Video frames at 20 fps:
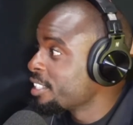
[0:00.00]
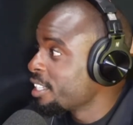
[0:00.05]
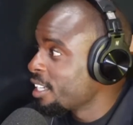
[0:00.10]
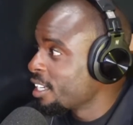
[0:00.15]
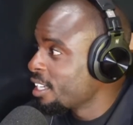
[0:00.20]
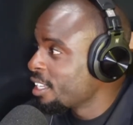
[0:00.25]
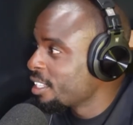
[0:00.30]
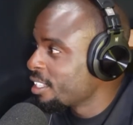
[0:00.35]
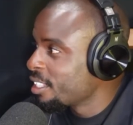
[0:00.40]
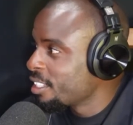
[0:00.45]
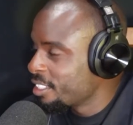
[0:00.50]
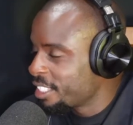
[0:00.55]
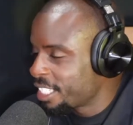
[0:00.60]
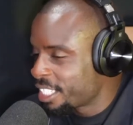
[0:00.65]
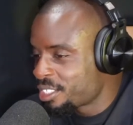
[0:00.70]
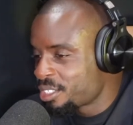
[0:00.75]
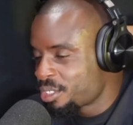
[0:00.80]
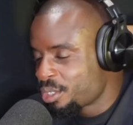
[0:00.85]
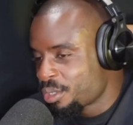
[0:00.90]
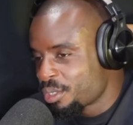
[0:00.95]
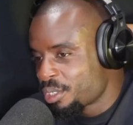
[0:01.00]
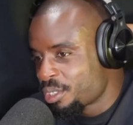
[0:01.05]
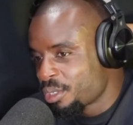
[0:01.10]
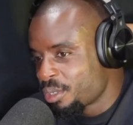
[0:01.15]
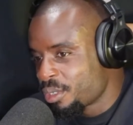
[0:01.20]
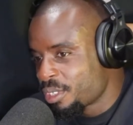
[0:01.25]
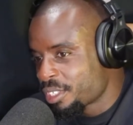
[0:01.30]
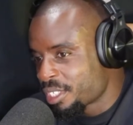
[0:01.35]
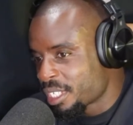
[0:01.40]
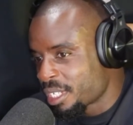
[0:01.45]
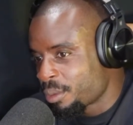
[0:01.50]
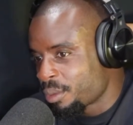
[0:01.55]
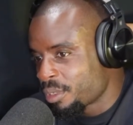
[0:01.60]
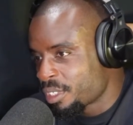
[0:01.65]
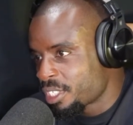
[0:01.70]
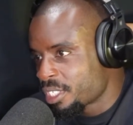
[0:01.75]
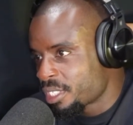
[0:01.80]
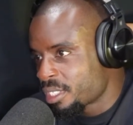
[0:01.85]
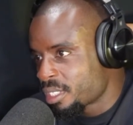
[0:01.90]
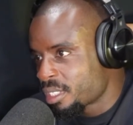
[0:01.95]
Yeah, that's that's true too. Because I
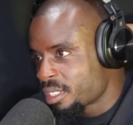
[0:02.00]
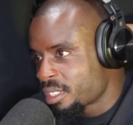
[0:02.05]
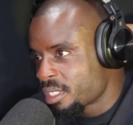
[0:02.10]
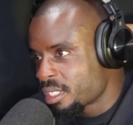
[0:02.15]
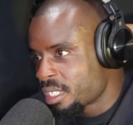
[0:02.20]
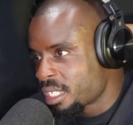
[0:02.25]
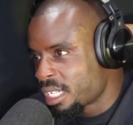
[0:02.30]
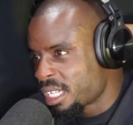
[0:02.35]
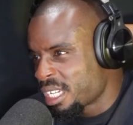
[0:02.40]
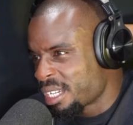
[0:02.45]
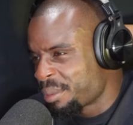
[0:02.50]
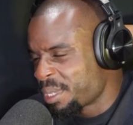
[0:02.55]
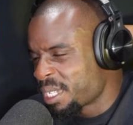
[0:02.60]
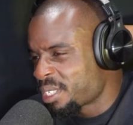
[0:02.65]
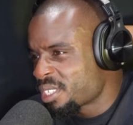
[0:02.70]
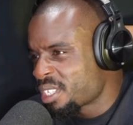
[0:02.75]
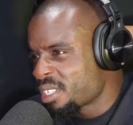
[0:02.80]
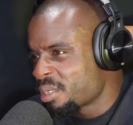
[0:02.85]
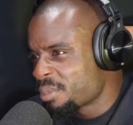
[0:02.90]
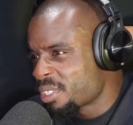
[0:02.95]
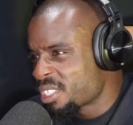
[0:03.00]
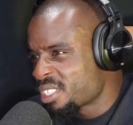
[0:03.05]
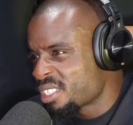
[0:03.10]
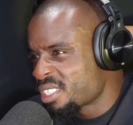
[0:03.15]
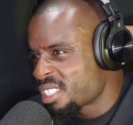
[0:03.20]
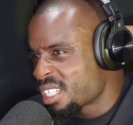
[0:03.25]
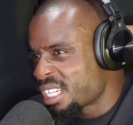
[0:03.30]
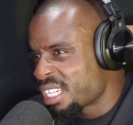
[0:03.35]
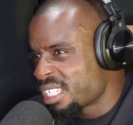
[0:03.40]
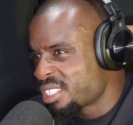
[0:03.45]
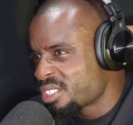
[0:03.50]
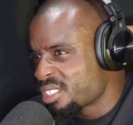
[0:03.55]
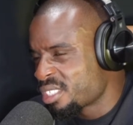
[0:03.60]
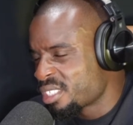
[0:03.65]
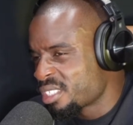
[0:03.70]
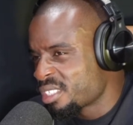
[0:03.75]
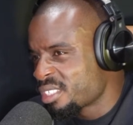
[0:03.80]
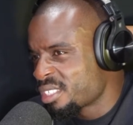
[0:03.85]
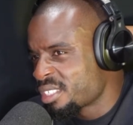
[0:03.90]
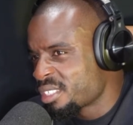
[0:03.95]
was, I mean, I was getting
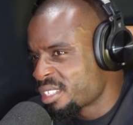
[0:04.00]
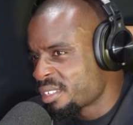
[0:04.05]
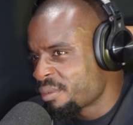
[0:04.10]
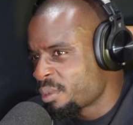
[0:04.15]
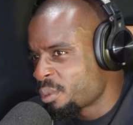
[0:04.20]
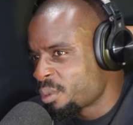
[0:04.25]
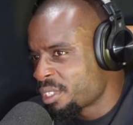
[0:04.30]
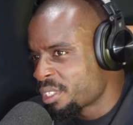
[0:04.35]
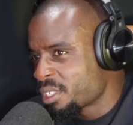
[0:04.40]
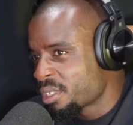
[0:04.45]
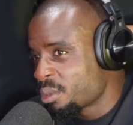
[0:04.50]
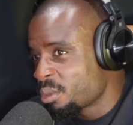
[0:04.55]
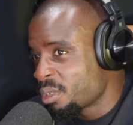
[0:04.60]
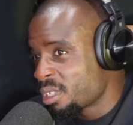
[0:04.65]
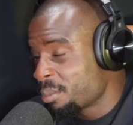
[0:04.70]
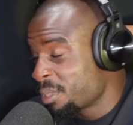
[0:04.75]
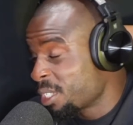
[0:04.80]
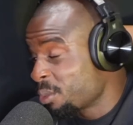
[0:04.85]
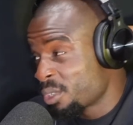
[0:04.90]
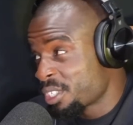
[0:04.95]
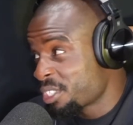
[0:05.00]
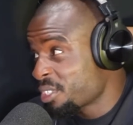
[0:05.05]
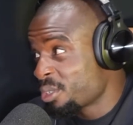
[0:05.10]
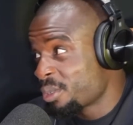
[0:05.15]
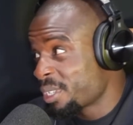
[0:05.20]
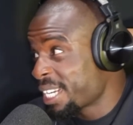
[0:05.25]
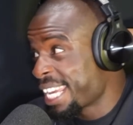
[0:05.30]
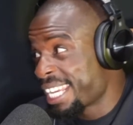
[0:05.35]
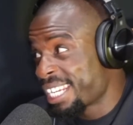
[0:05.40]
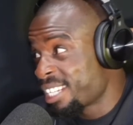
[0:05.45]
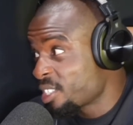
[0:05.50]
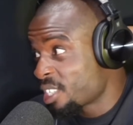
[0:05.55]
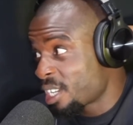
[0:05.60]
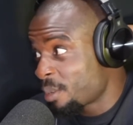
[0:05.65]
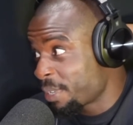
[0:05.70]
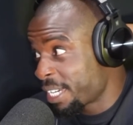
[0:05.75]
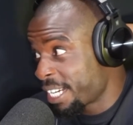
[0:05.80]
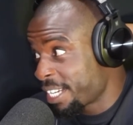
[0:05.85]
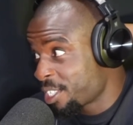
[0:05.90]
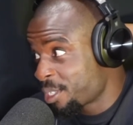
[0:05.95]
massages every once in a while, but I wasn't doing any type
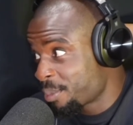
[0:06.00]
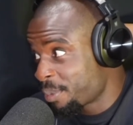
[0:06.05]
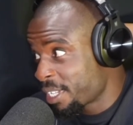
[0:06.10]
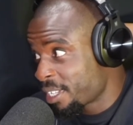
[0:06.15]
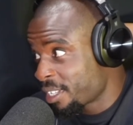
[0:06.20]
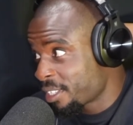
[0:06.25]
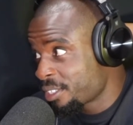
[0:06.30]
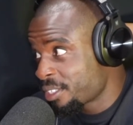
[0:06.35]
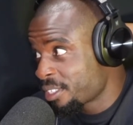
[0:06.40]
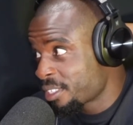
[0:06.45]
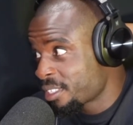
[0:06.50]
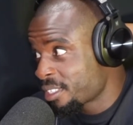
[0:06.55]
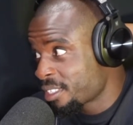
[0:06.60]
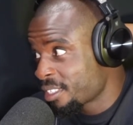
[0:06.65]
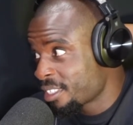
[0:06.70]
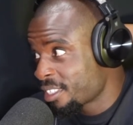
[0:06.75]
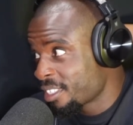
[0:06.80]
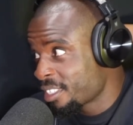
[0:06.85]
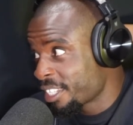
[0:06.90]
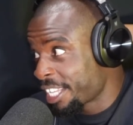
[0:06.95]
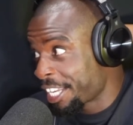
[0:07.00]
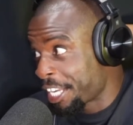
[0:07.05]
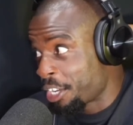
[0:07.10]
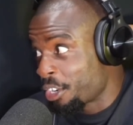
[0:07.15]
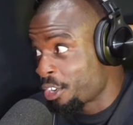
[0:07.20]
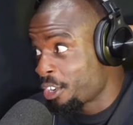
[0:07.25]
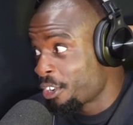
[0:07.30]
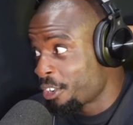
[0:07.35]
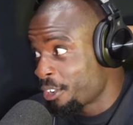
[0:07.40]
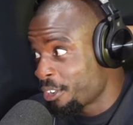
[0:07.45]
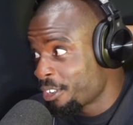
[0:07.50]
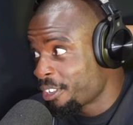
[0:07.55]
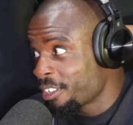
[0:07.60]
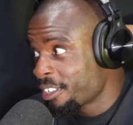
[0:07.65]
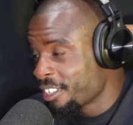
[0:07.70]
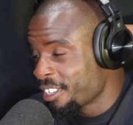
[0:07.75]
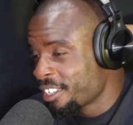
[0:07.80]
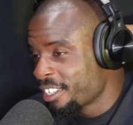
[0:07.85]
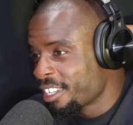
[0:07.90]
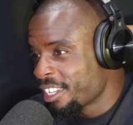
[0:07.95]
of ice baths mm, mm like mm, at all. Mm.
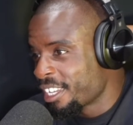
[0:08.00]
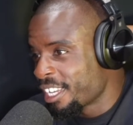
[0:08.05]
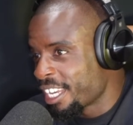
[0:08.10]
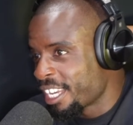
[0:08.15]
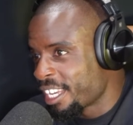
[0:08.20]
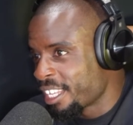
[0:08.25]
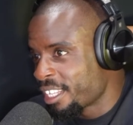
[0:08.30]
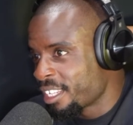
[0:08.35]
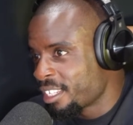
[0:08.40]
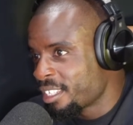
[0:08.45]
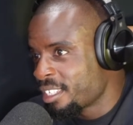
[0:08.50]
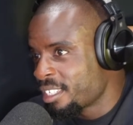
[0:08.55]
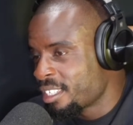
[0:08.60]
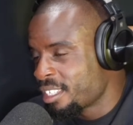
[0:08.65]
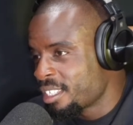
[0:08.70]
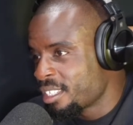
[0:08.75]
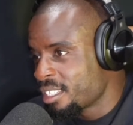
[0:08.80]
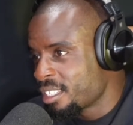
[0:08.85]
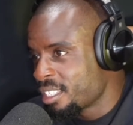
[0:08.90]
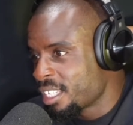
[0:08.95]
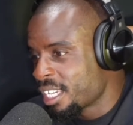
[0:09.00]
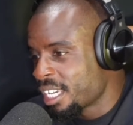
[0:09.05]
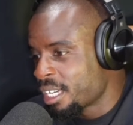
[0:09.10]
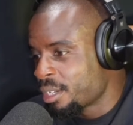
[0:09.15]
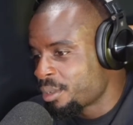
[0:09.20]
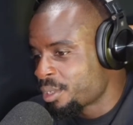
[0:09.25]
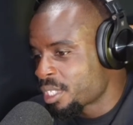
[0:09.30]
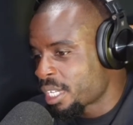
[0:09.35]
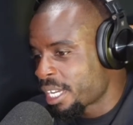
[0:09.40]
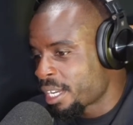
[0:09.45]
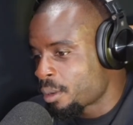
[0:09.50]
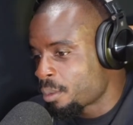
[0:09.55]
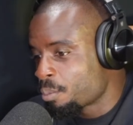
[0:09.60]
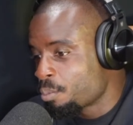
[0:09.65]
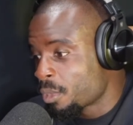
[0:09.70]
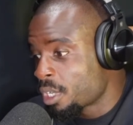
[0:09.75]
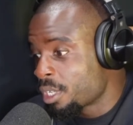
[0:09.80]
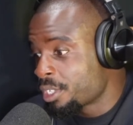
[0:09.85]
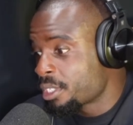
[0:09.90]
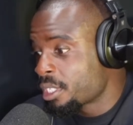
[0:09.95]
And yeah, it was like
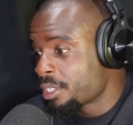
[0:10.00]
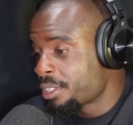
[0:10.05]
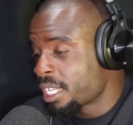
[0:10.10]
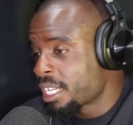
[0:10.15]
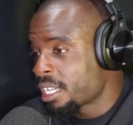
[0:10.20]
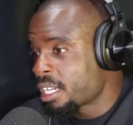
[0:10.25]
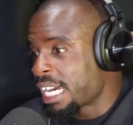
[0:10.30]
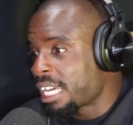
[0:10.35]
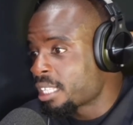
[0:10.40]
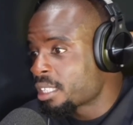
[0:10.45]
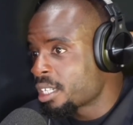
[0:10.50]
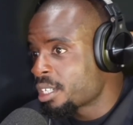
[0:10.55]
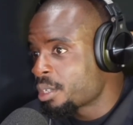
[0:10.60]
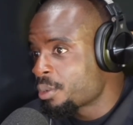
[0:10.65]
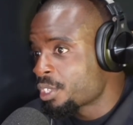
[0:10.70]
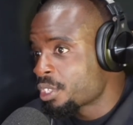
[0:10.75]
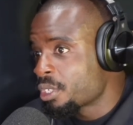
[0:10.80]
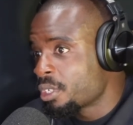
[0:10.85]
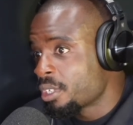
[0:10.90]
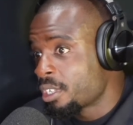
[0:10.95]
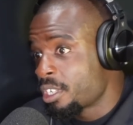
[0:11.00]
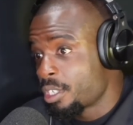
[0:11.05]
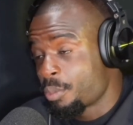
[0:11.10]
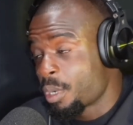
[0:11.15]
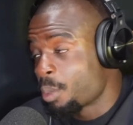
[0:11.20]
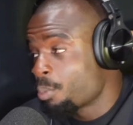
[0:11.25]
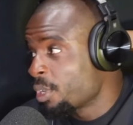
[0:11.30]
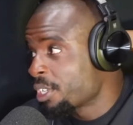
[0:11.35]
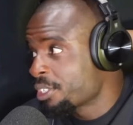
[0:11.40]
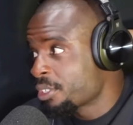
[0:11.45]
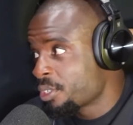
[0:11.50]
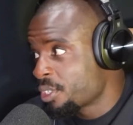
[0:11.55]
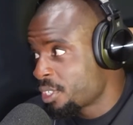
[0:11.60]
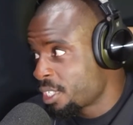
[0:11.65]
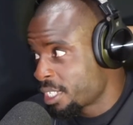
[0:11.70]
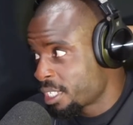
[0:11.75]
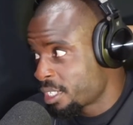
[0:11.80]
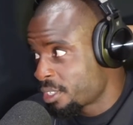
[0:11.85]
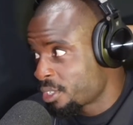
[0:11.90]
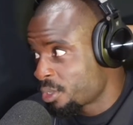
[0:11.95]
because the thing I thought I was good because my muscles
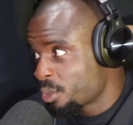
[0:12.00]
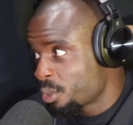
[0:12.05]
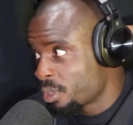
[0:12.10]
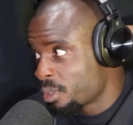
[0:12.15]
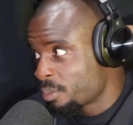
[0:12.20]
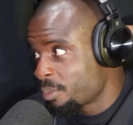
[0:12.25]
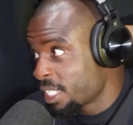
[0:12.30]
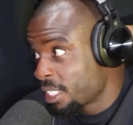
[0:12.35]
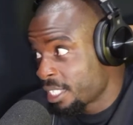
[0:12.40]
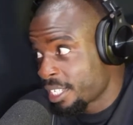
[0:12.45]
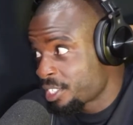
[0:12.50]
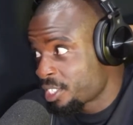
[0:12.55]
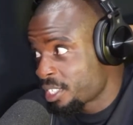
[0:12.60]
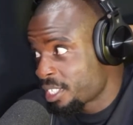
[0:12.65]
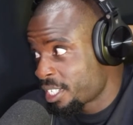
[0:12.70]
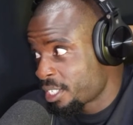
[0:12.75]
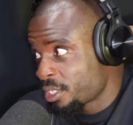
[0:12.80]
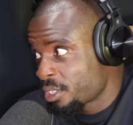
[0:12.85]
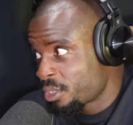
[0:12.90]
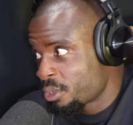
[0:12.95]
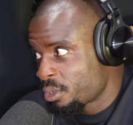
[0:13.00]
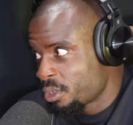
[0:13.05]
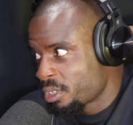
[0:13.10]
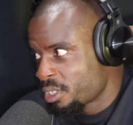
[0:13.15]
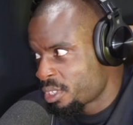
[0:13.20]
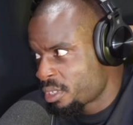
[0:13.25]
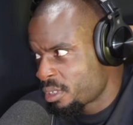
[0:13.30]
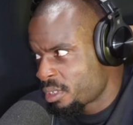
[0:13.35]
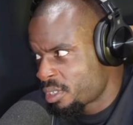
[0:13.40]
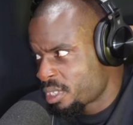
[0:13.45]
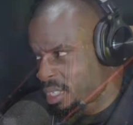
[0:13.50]
didn't get sore, my legs didn't get sore, so I was